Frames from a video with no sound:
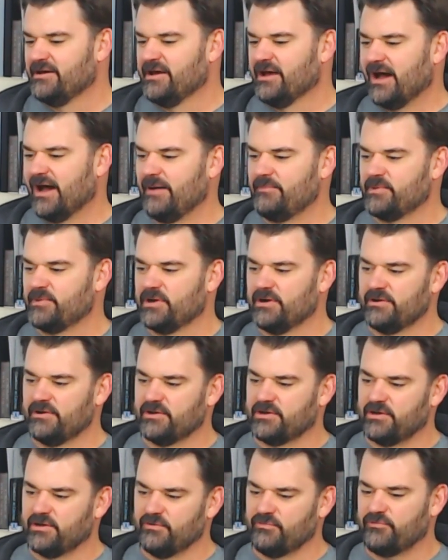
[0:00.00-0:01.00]
I'm going to
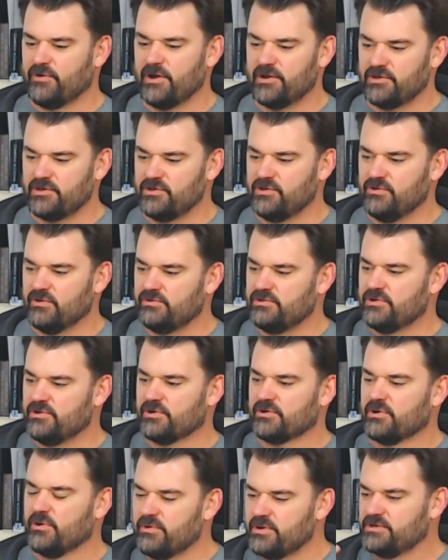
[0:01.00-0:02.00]
confront you, you're
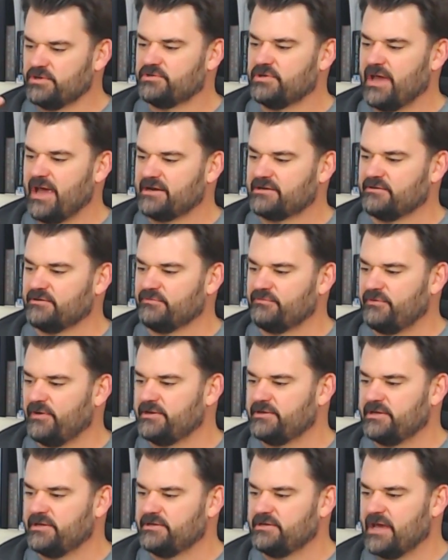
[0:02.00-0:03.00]
going to act
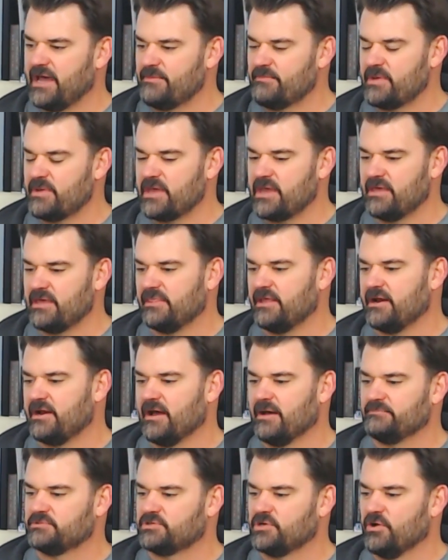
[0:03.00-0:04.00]
offended at me, and then
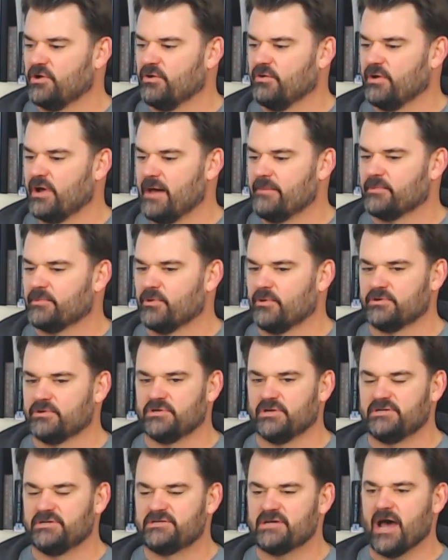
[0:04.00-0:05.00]
I'm going
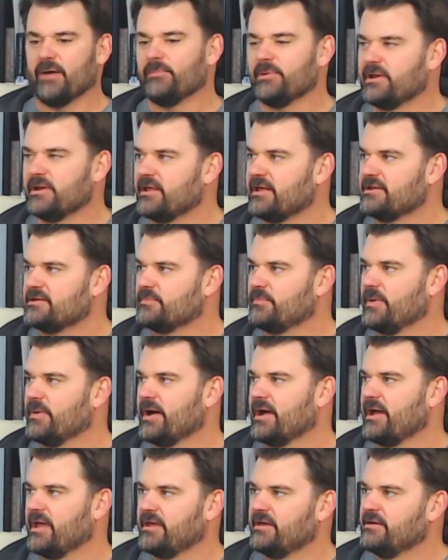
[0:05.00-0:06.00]
to dominate
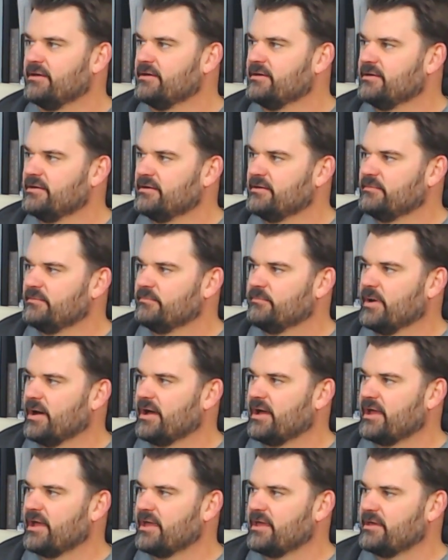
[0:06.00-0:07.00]
by
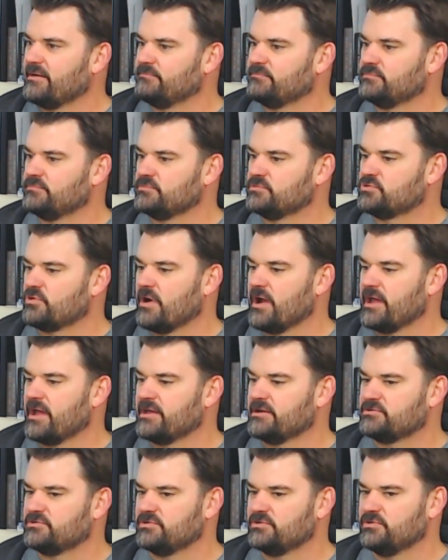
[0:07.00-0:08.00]

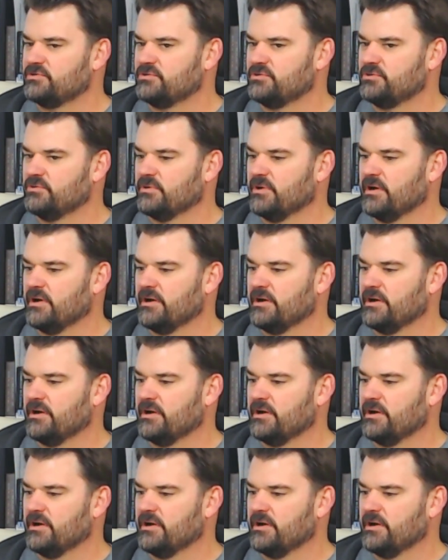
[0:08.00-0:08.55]
trying to